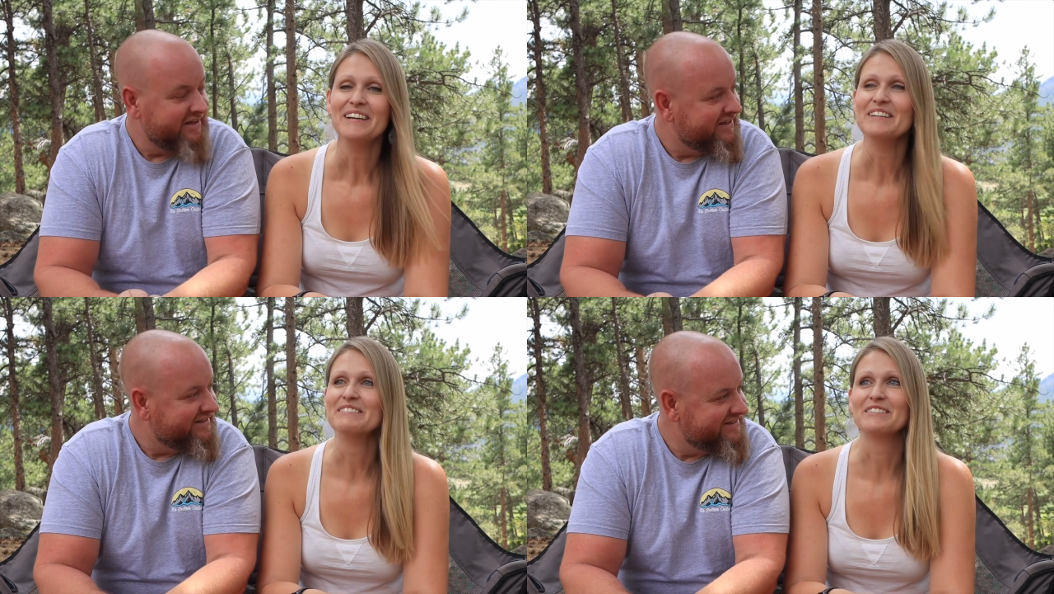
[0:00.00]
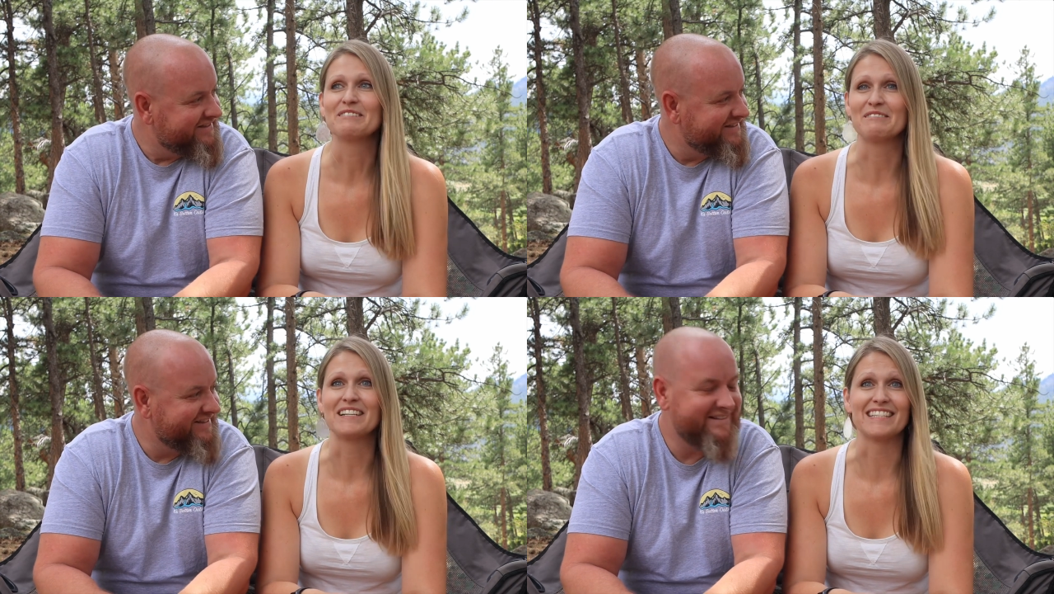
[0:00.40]
Speaker 1: It
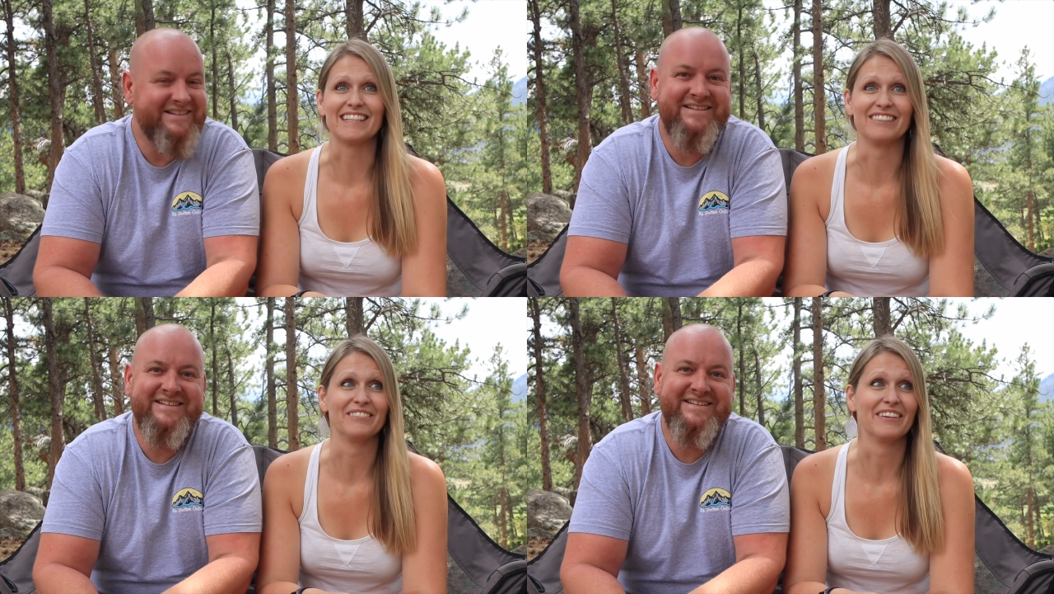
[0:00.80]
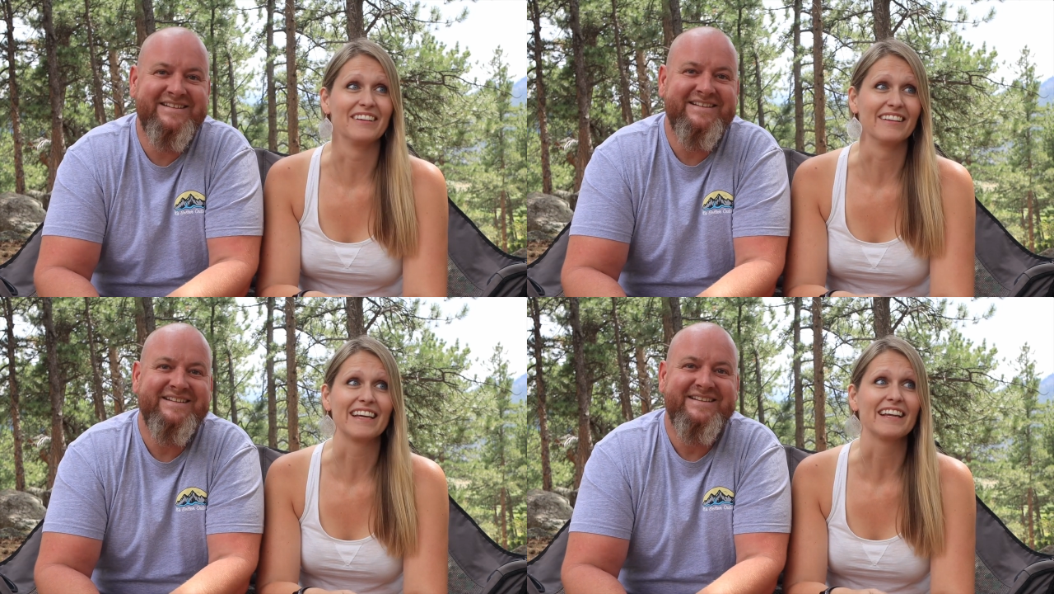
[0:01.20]
was crazy.
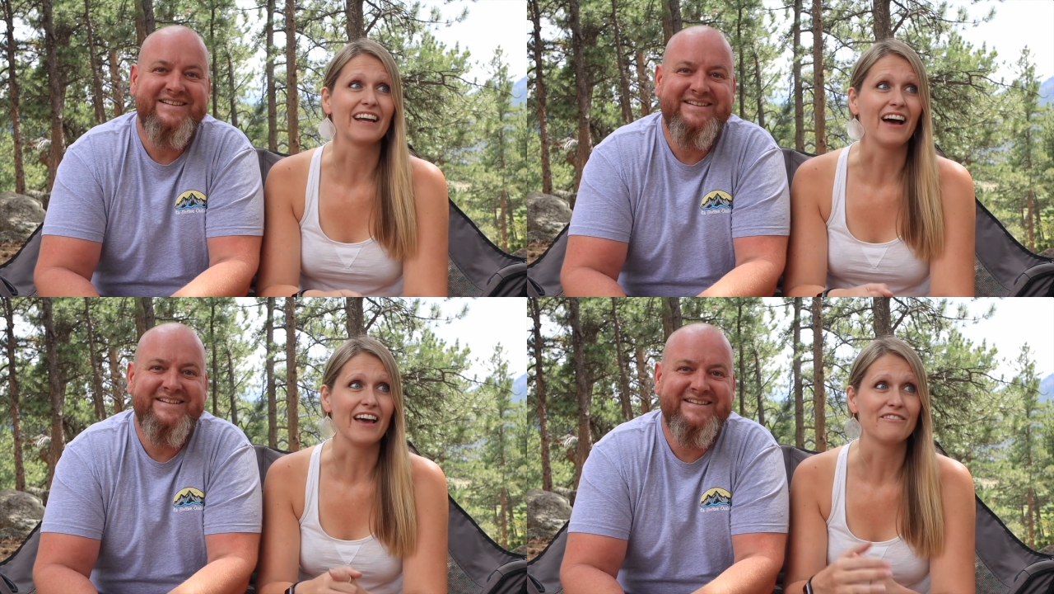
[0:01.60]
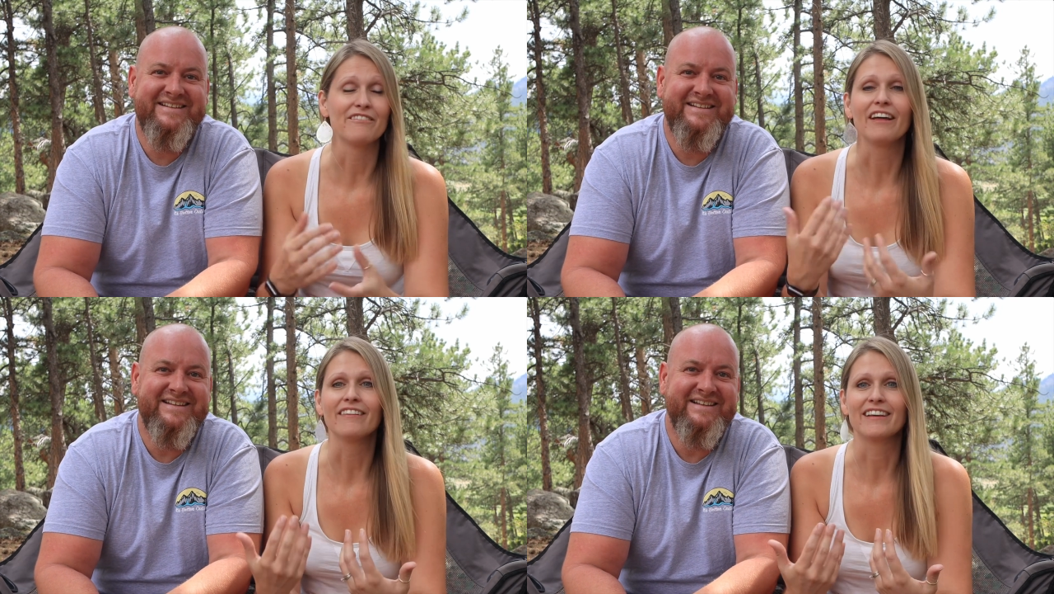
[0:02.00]
Like it, it
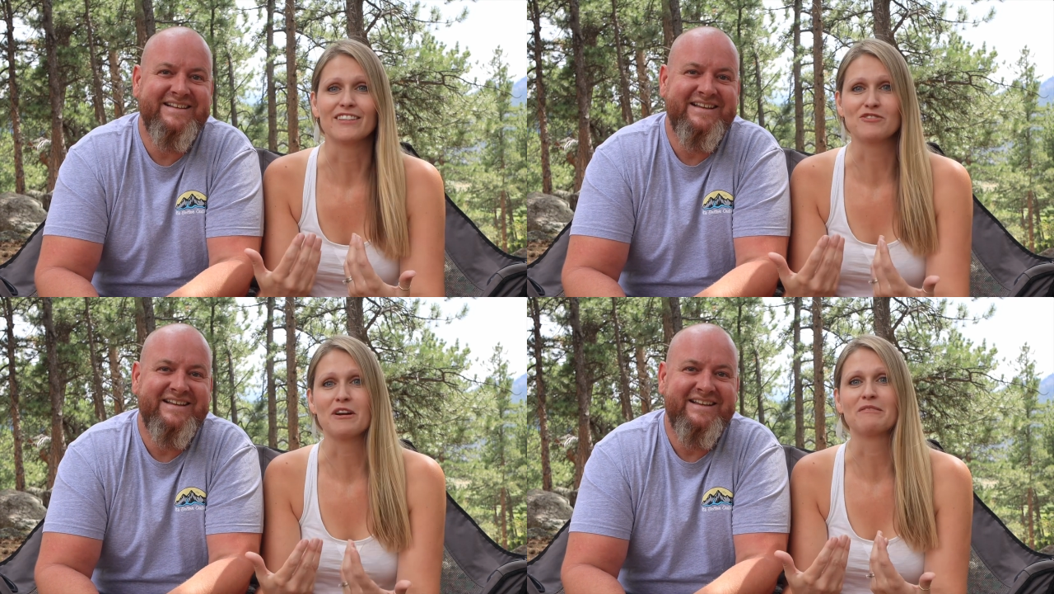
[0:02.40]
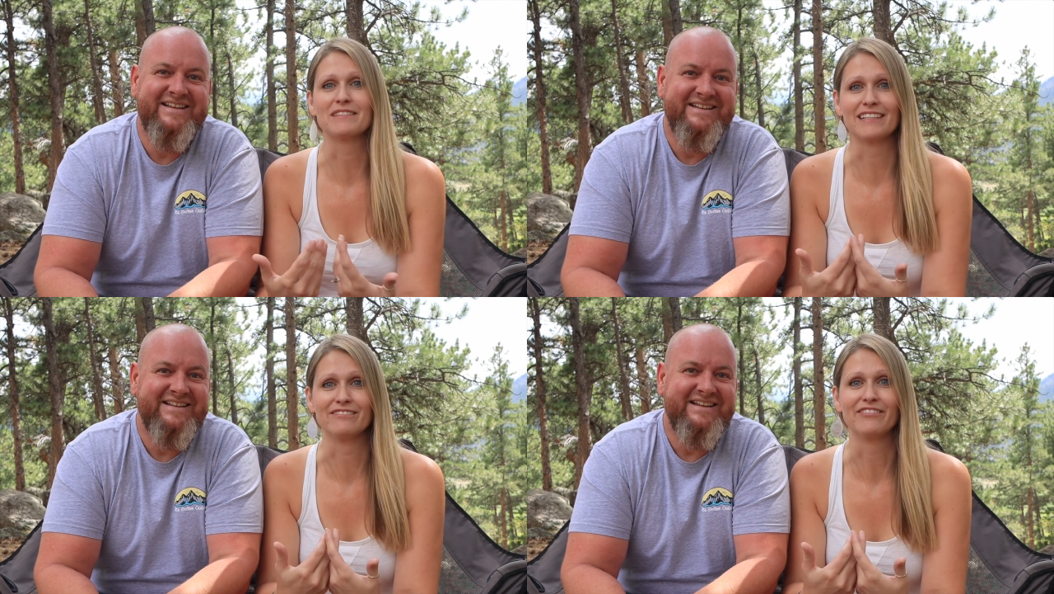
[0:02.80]
felt like the truck
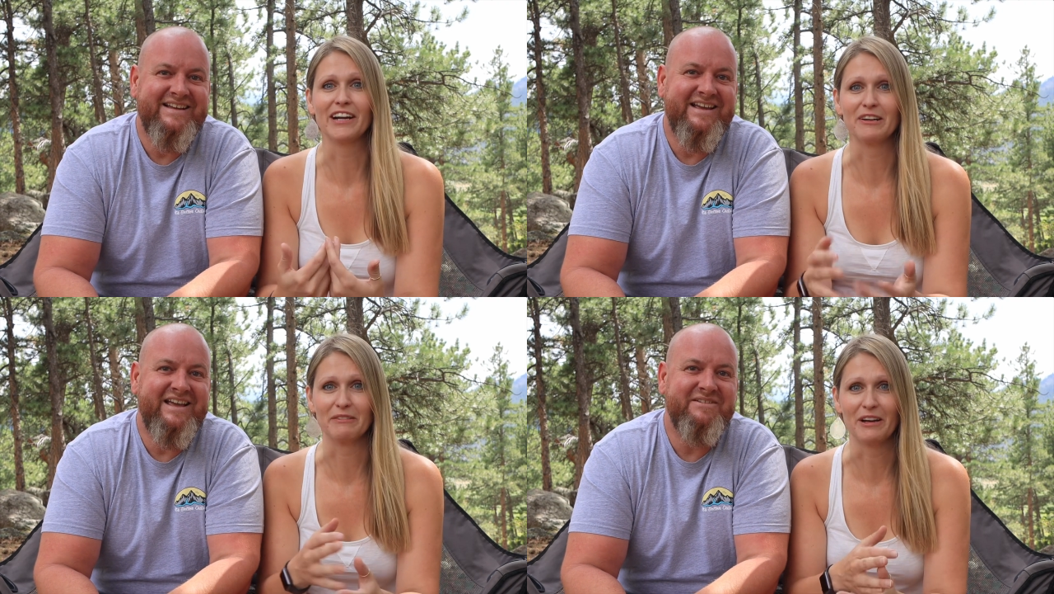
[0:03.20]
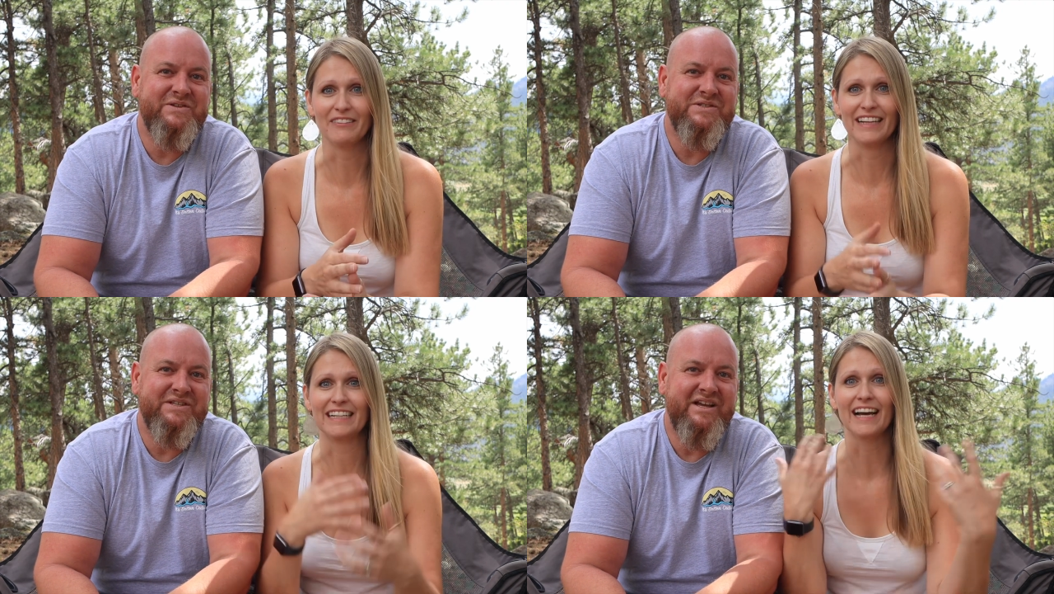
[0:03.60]
was on fire. We it
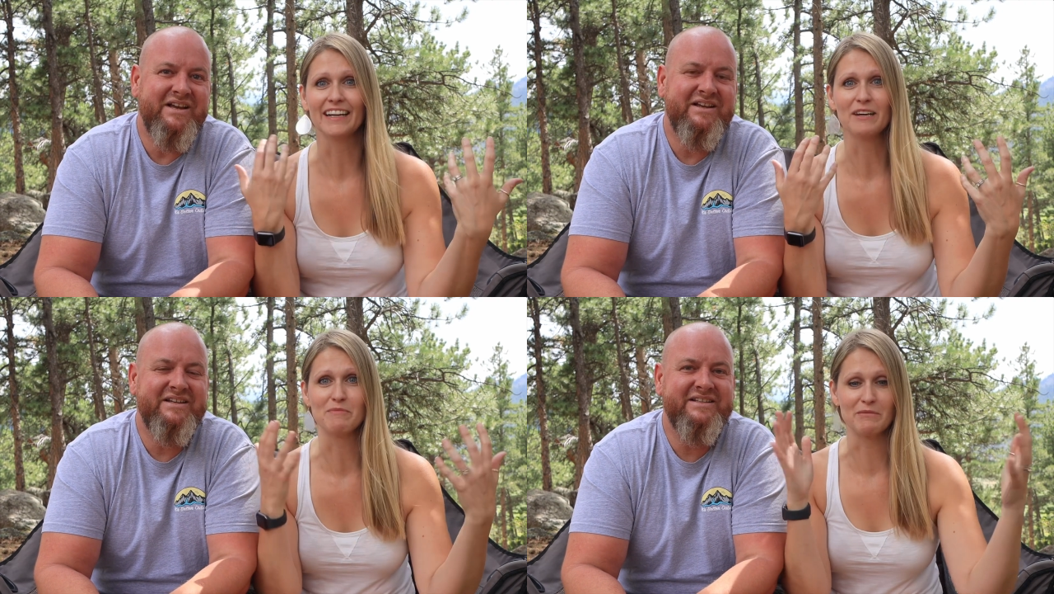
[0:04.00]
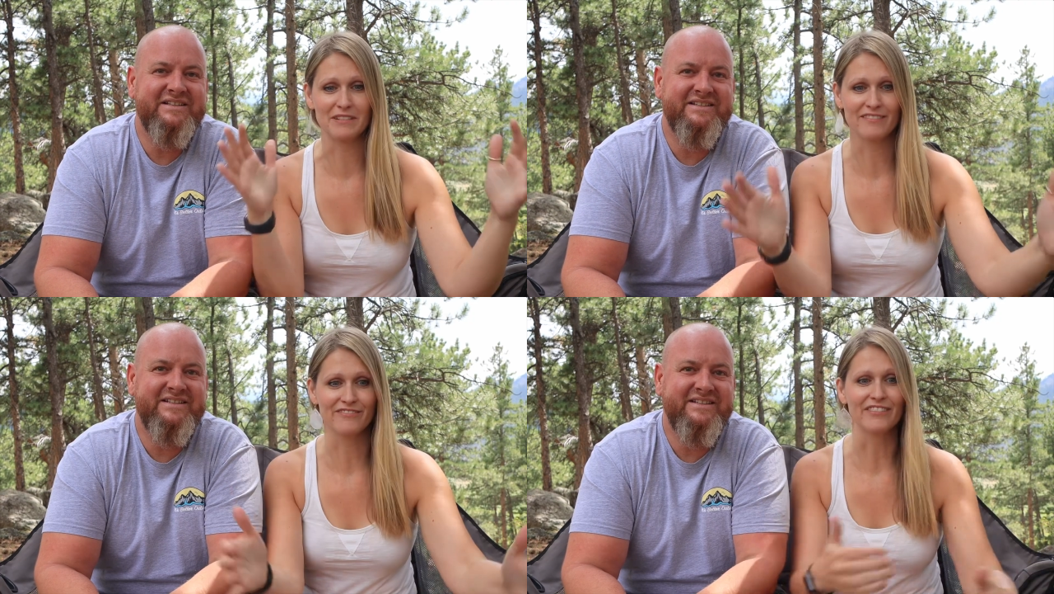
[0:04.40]
all was, like got up. It
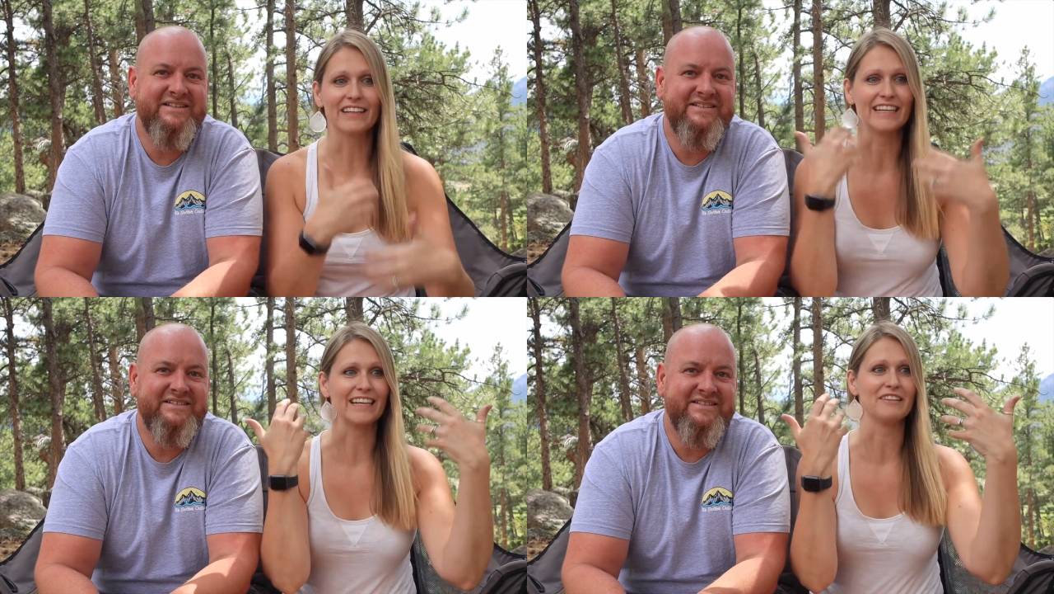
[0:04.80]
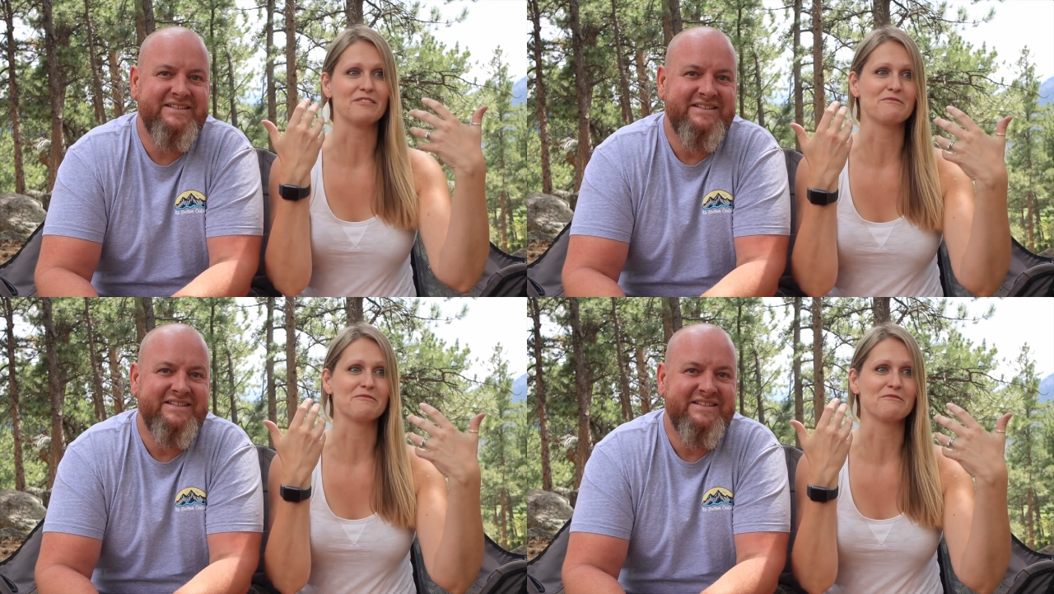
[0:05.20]
was filling in